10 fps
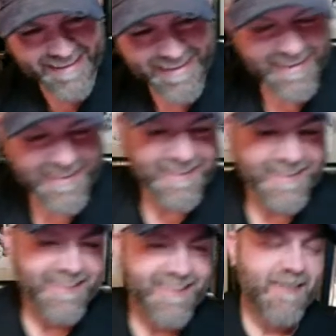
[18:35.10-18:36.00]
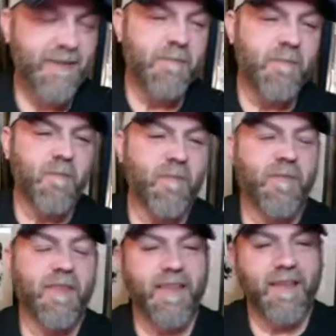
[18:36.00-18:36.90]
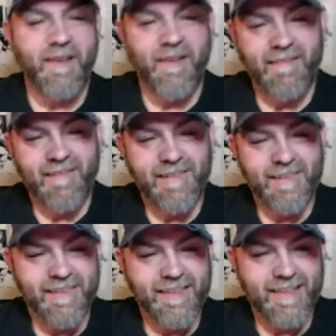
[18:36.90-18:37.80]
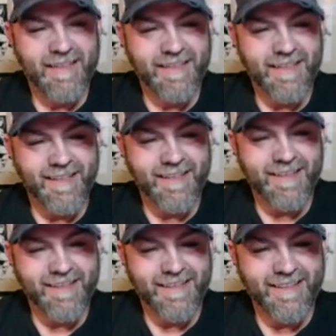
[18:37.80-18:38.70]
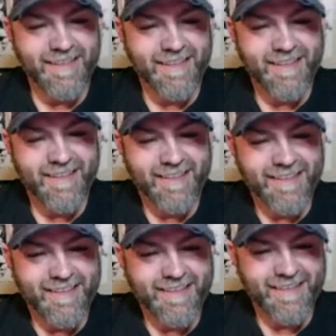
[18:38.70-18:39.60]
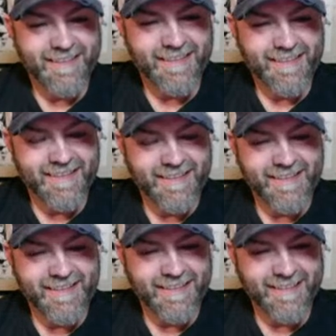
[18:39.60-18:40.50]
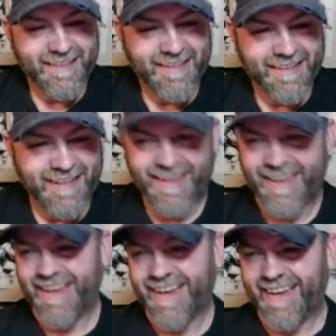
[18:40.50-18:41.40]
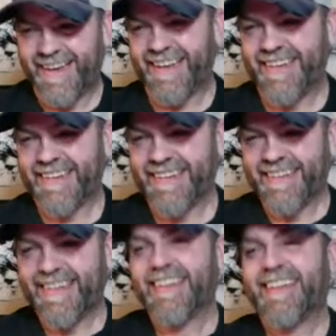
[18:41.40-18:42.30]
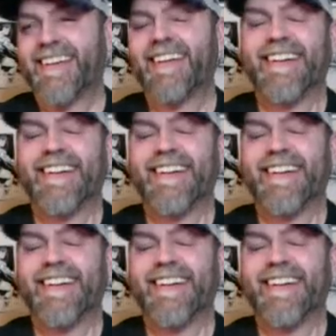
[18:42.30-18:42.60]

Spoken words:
This person isn't speaking.